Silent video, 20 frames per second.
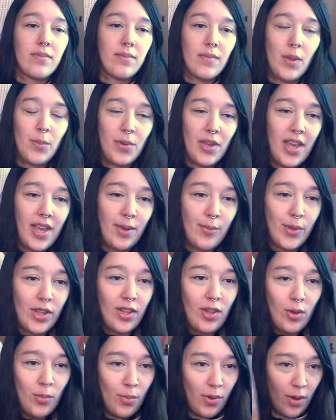Maybe hang my
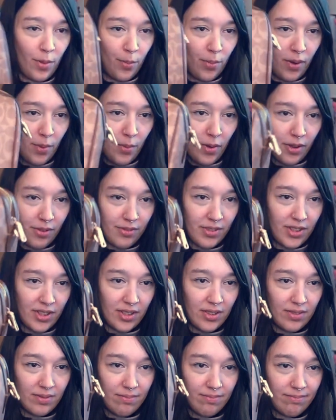little pom-pom off
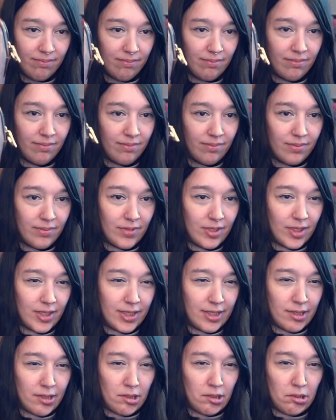it.
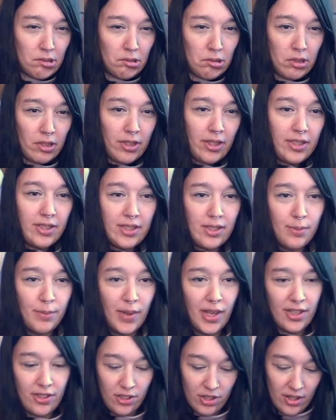No, that doesn't
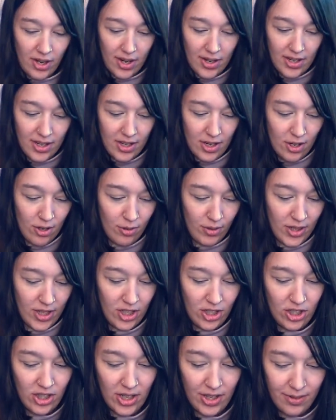match. I need a new
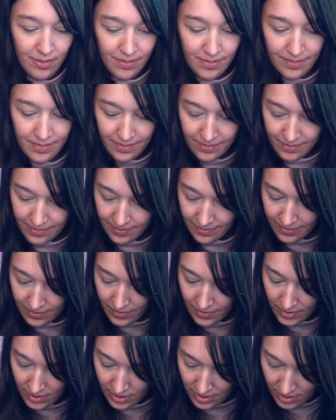keychain
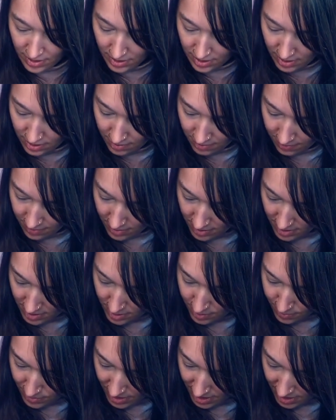for
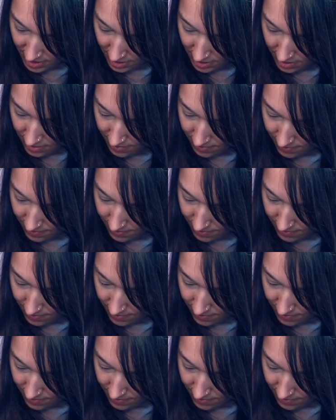this bag.